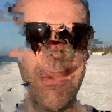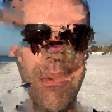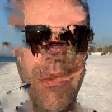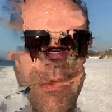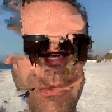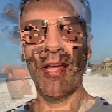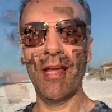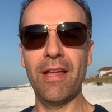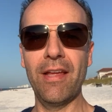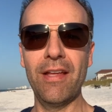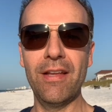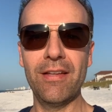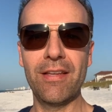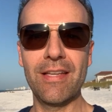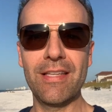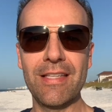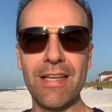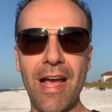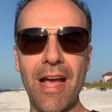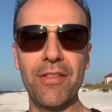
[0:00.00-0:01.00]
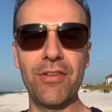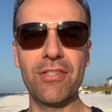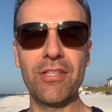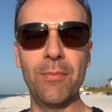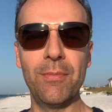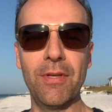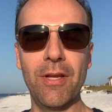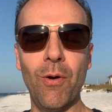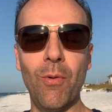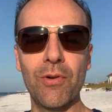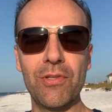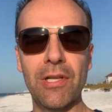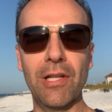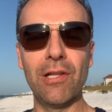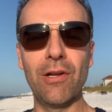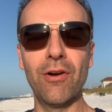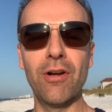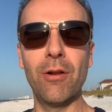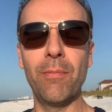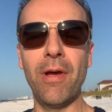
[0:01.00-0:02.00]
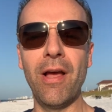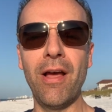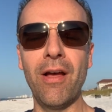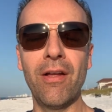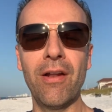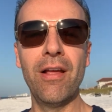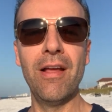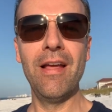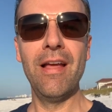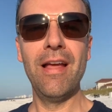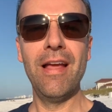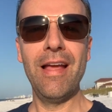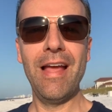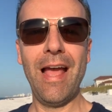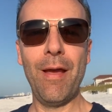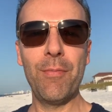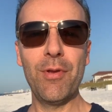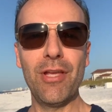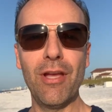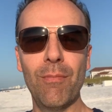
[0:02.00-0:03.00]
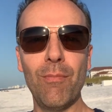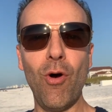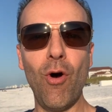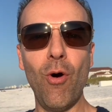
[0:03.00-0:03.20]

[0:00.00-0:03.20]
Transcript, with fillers: once I decide there's something I want to learn about, I become